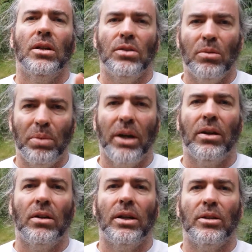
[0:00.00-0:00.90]
You
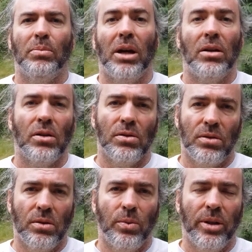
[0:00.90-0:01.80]
pedal and the power goes to
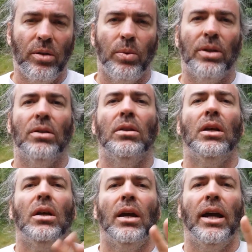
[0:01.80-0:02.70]
the rear wheel,
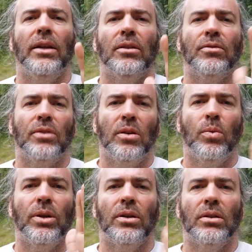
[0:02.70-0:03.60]
and the front
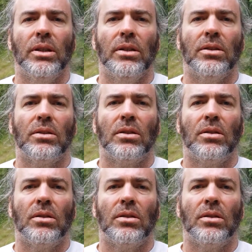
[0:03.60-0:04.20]
wheel is